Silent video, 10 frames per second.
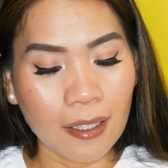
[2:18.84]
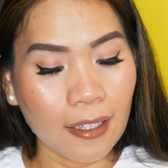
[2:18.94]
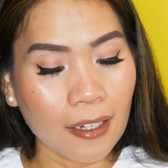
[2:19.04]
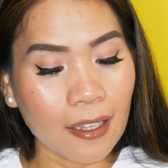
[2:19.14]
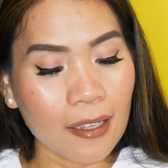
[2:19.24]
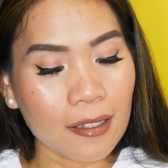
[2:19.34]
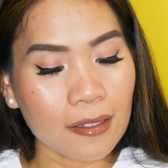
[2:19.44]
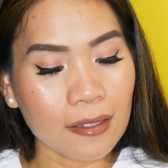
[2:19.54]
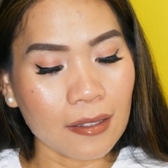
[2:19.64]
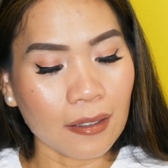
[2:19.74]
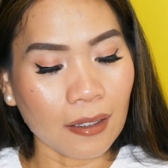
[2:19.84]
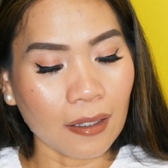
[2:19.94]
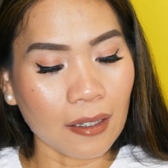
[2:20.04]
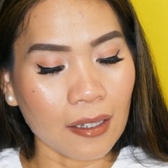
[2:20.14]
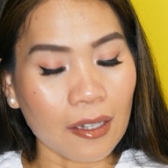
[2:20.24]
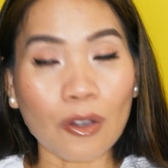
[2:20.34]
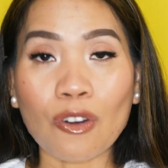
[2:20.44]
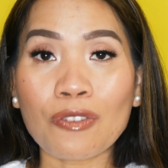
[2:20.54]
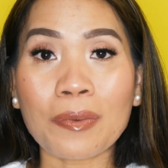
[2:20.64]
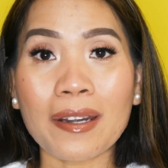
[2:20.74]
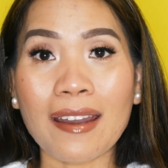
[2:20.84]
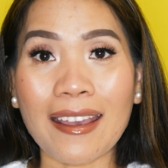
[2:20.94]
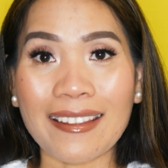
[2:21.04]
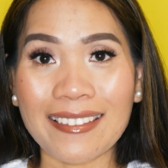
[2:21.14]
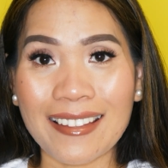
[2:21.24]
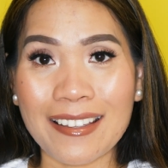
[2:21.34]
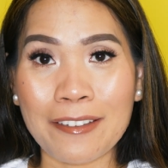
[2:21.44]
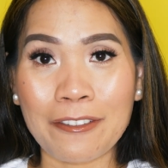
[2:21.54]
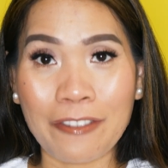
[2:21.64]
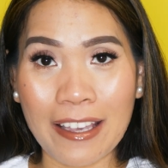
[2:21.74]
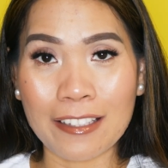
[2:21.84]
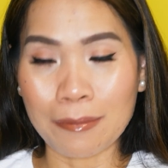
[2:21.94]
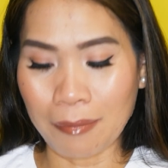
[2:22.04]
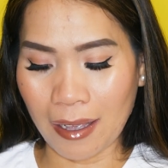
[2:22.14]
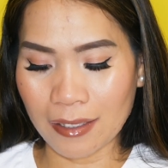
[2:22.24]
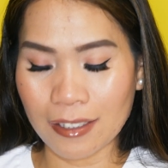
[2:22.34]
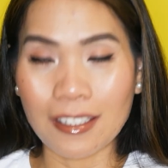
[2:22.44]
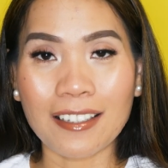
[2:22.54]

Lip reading: It is an overnight face mask.